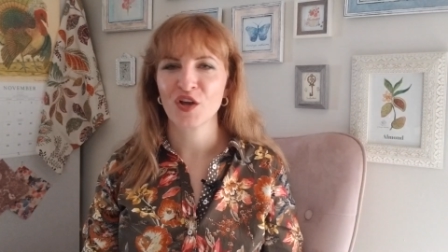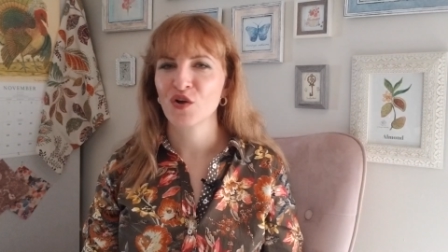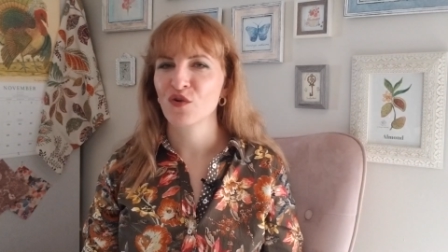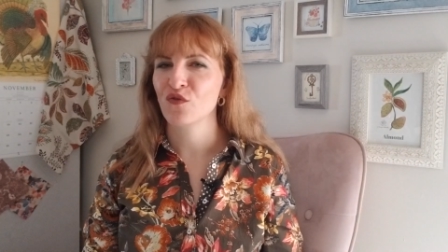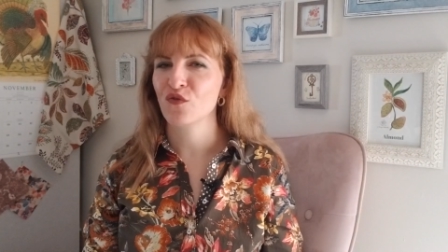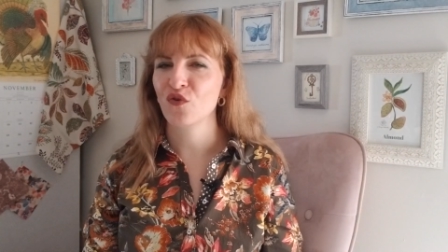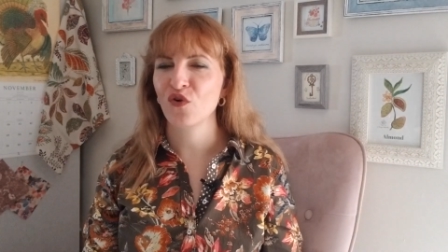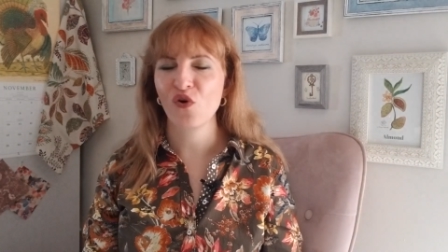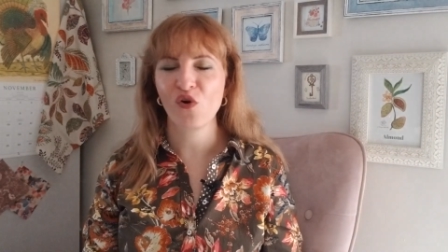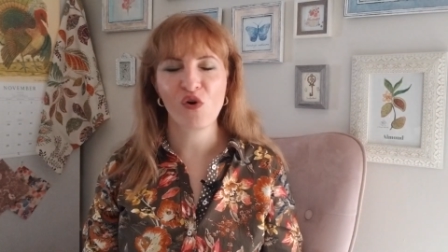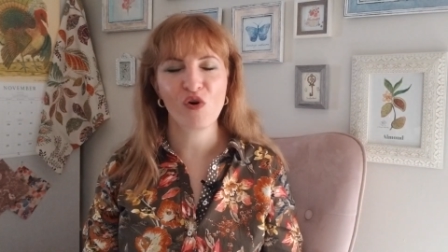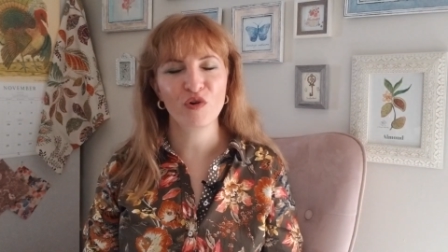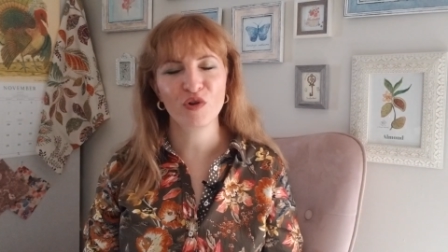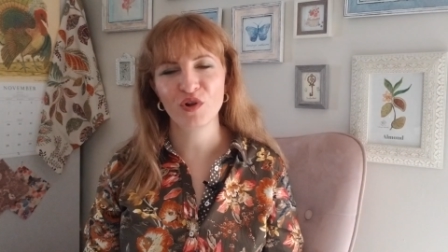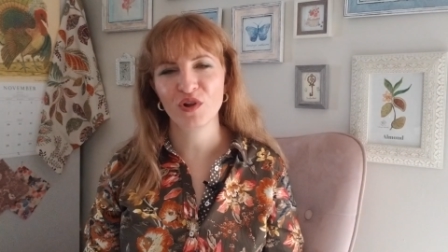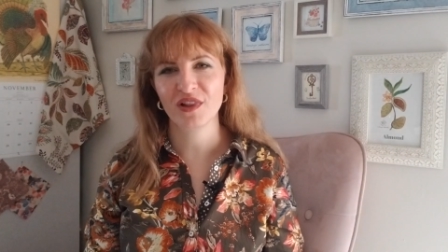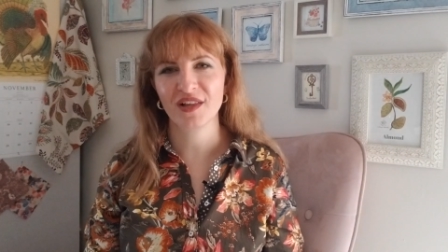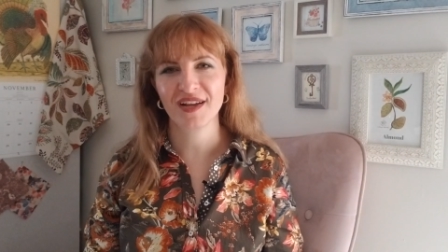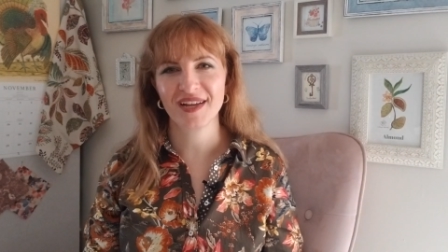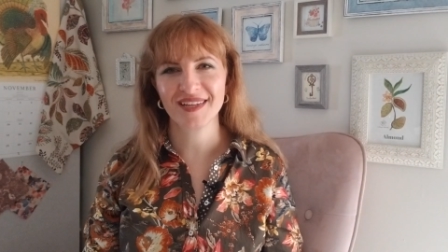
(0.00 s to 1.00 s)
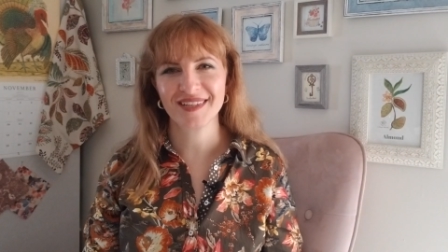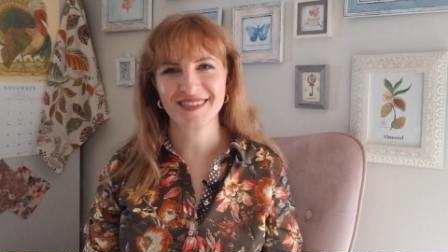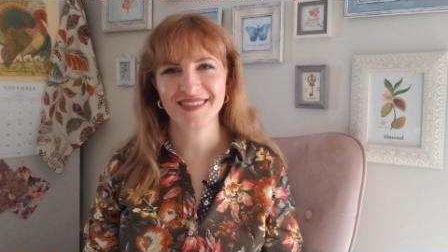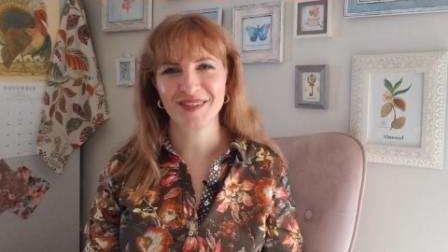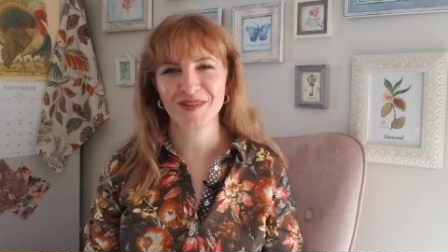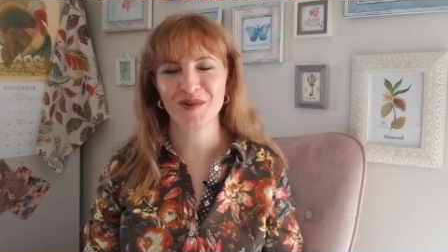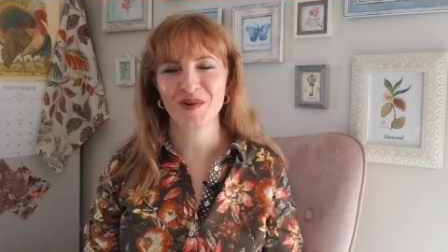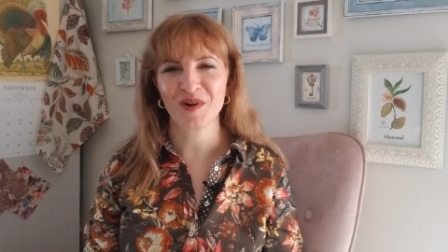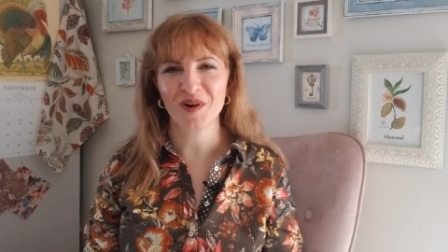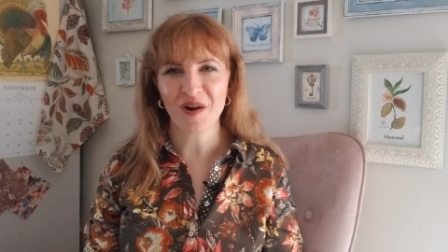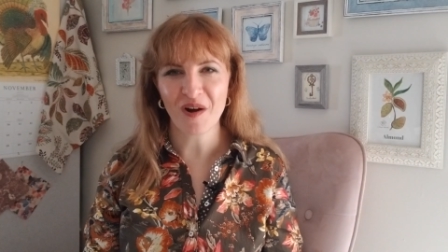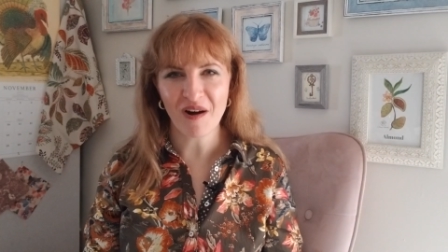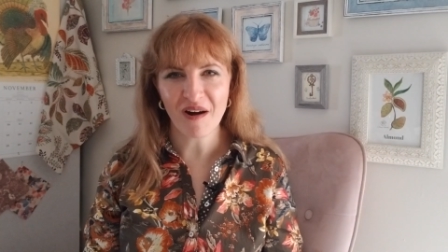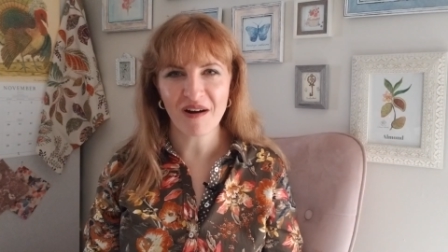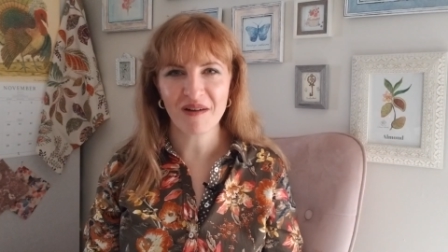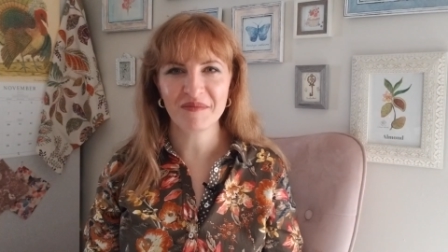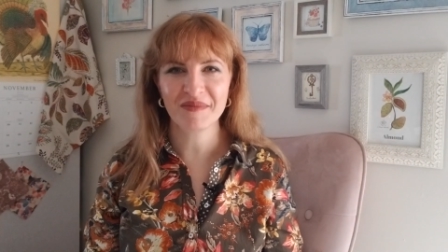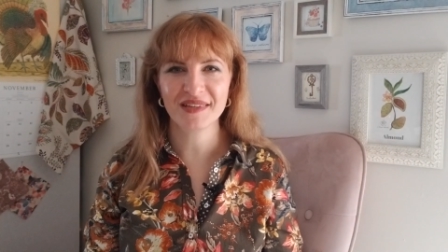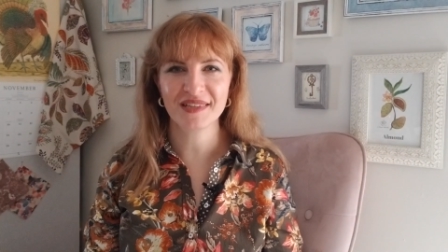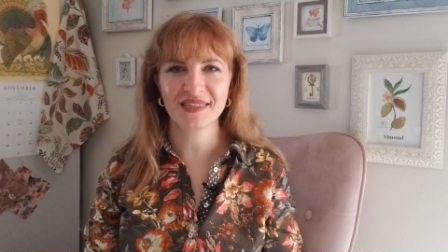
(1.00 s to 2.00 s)
for all your likes, your
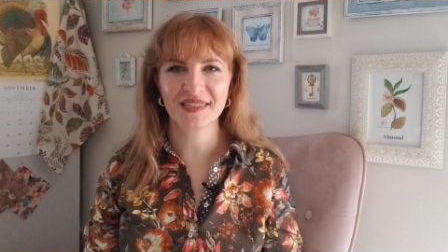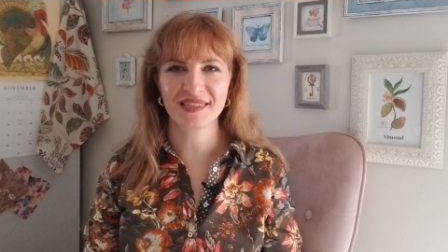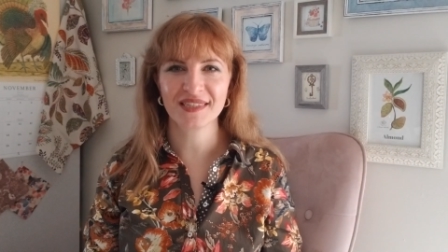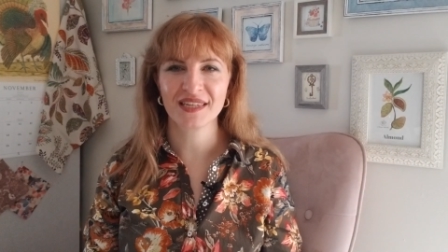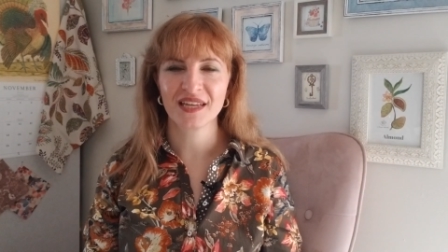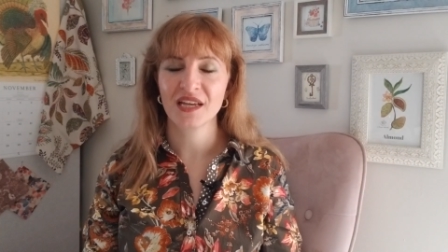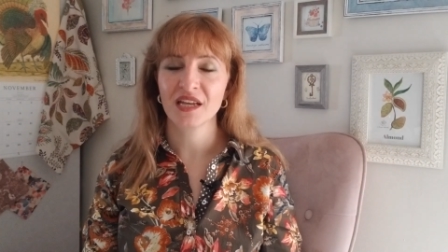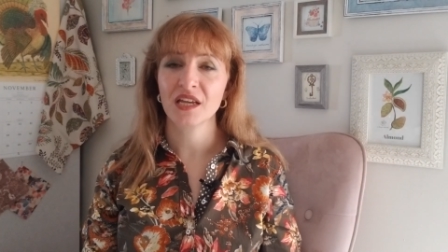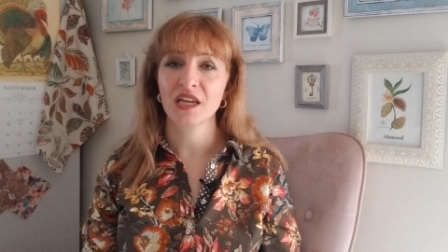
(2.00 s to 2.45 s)
comments.